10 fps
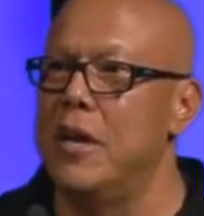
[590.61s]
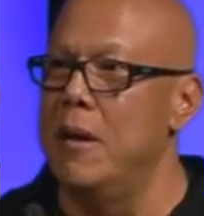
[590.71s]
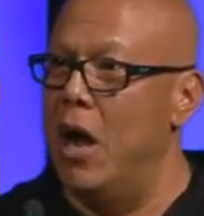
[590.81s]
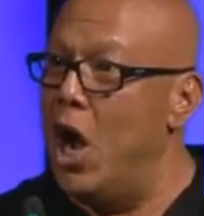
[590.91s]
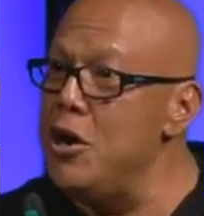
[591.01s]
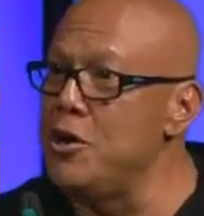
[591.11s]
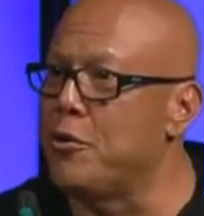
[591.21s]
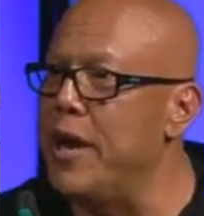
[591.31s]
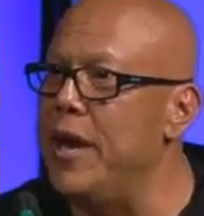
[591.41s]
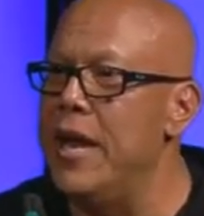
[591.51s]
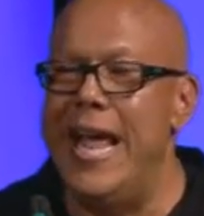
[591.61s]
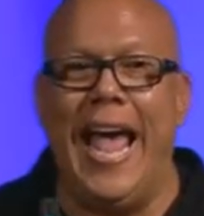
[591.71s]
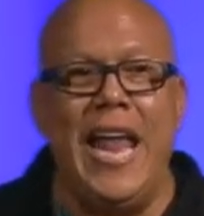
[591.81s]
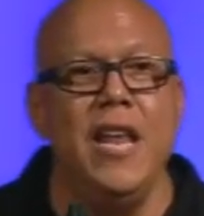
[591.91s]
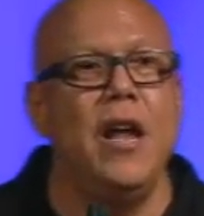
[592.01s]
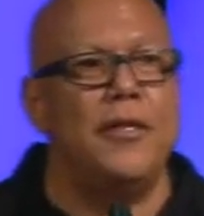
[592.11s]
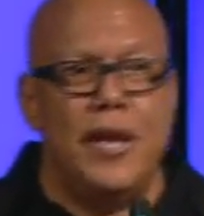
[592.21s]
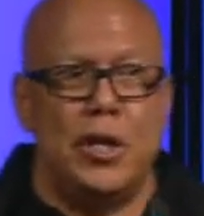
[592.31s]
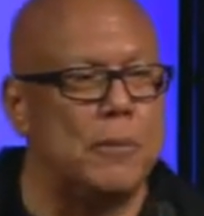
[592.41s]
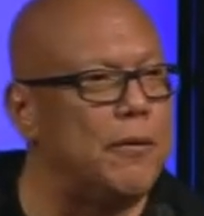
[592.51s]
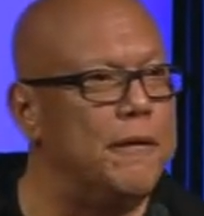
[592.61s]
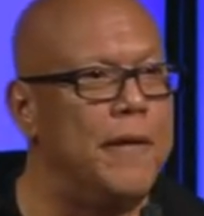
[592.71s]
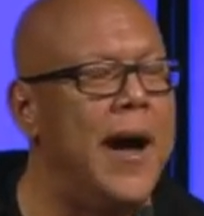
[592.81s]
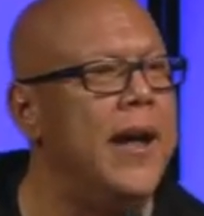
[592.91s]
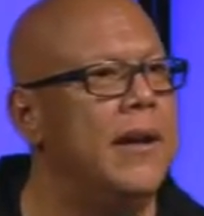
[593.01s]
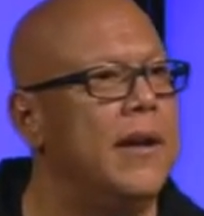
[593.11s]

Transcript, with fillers: hungry, and nothing to provide.